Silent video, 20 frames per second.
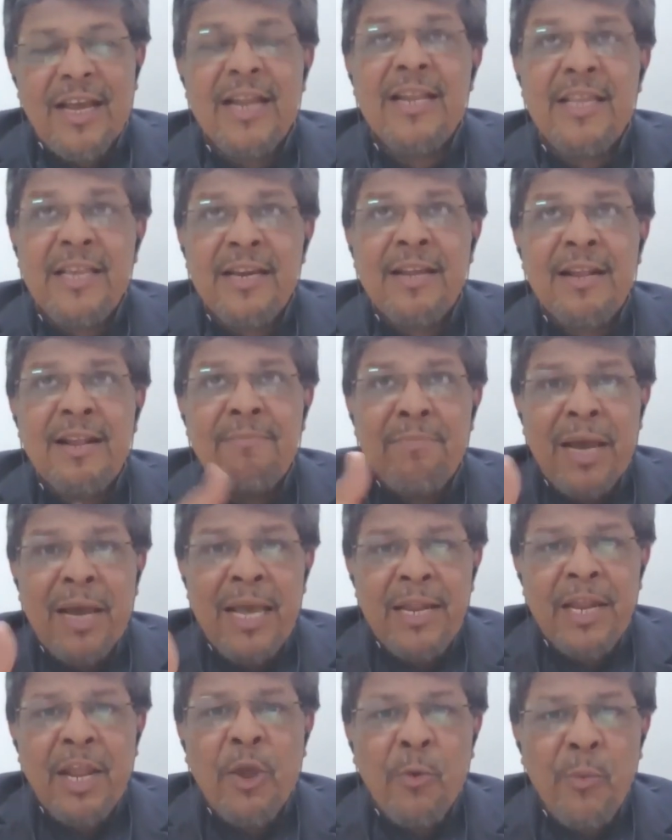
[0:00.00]
And here
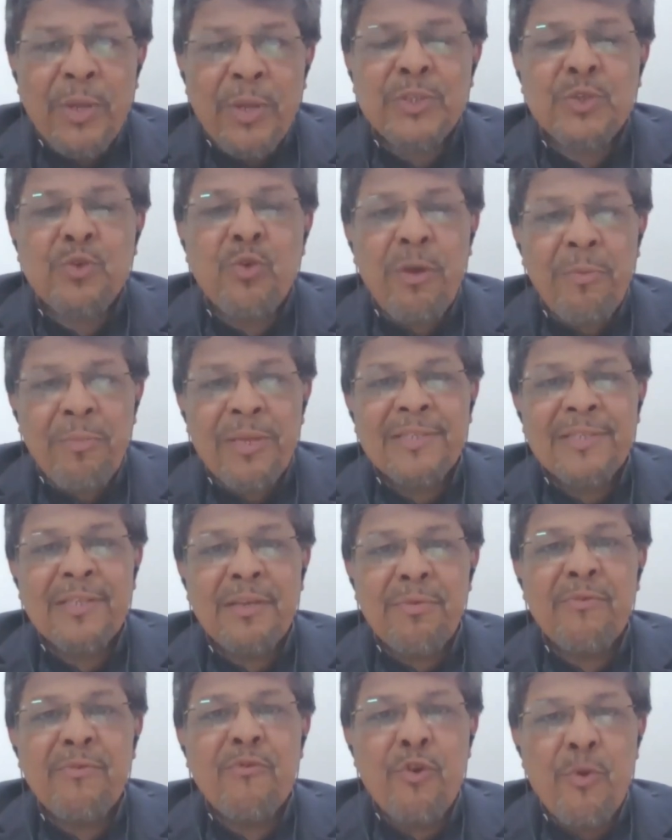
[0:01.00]
my request to
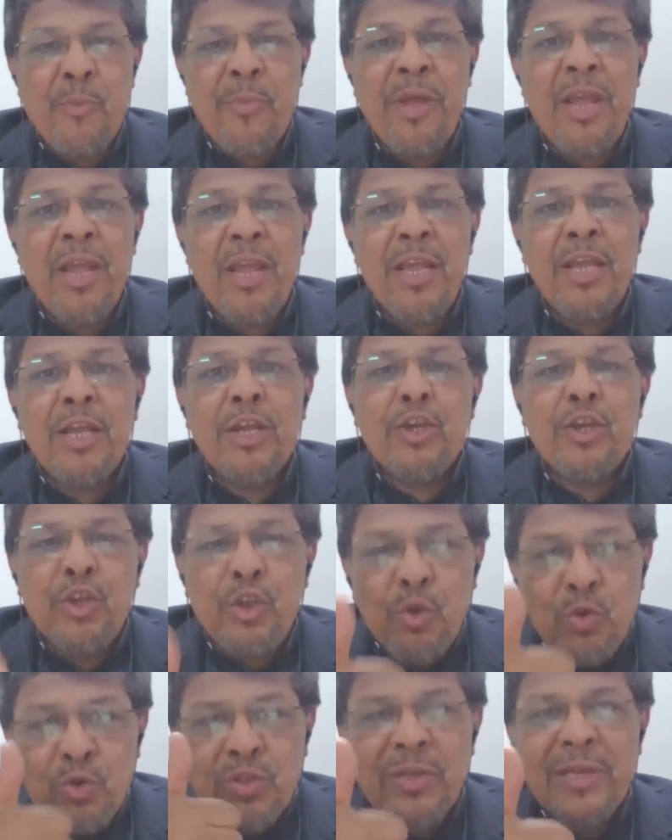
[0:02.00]
MSME would be,
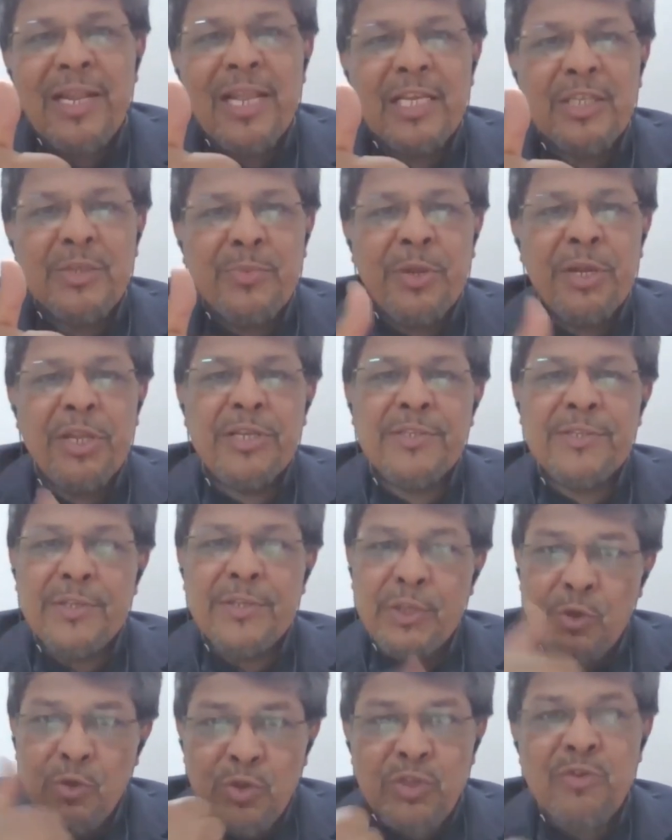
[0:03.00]
use your
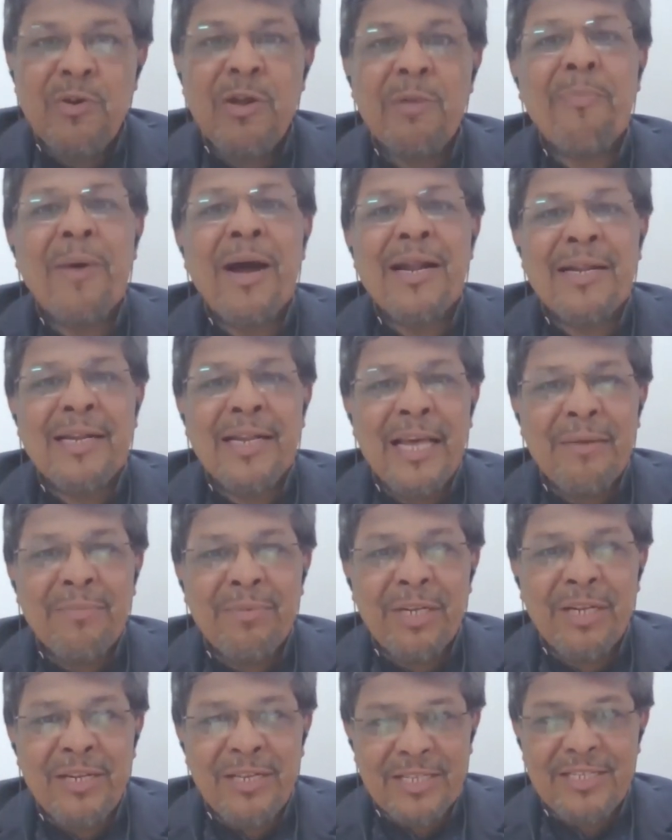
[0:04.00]
experience, use your part
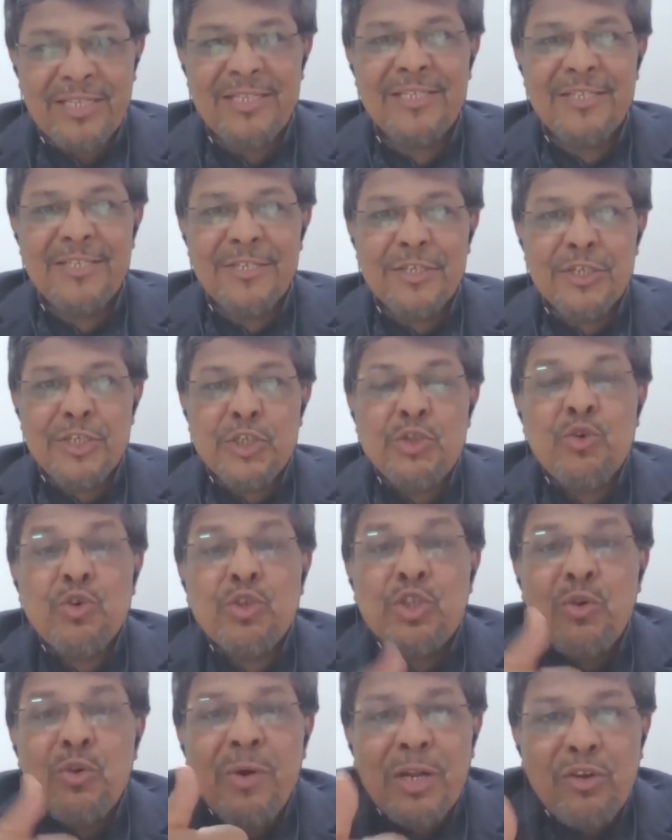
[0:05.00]
library,
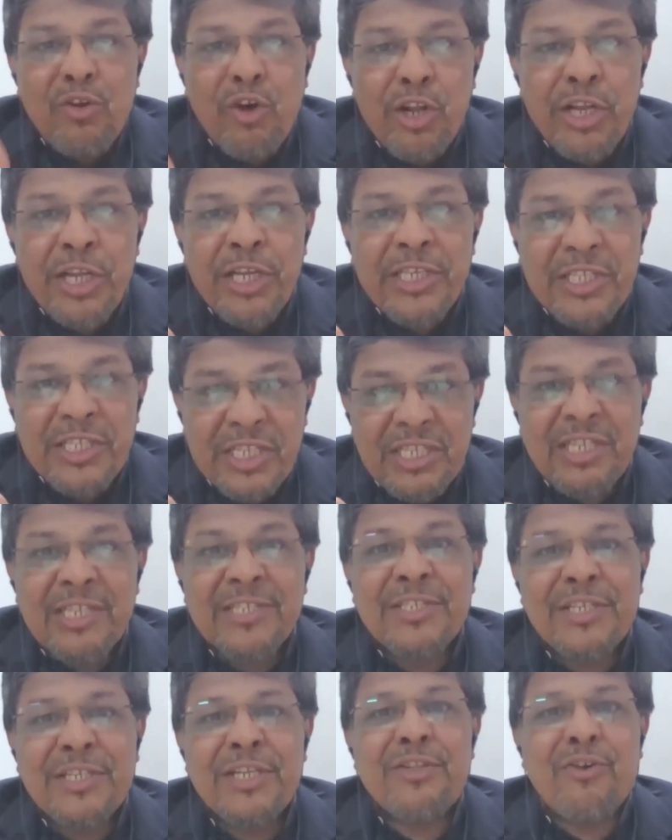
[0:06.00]
use your knowledge,
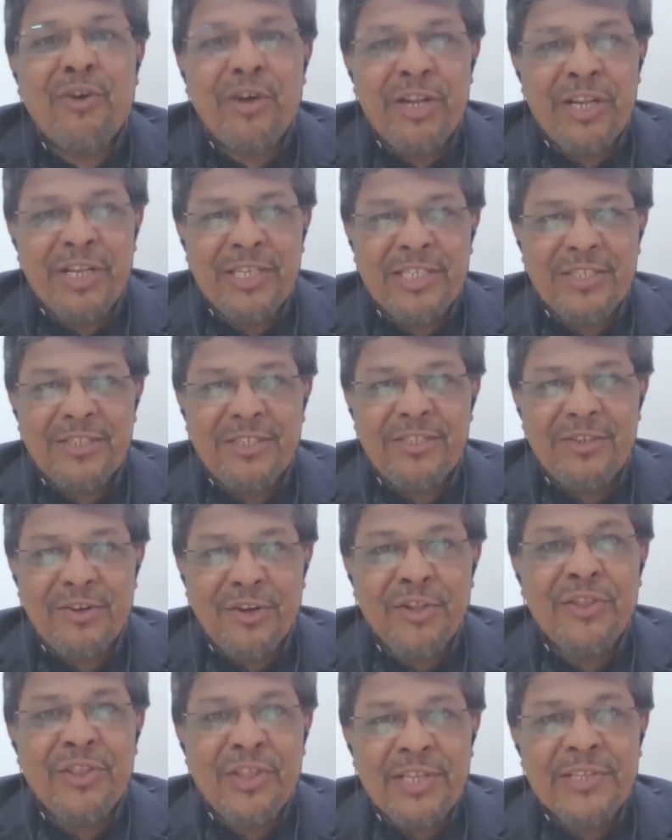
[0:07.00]
industry knowledge
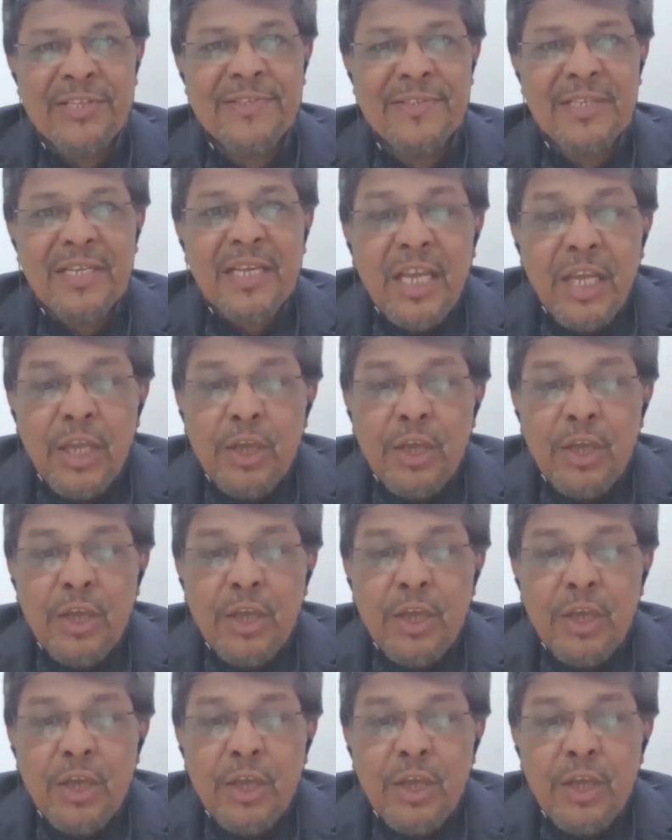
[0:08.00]
on this.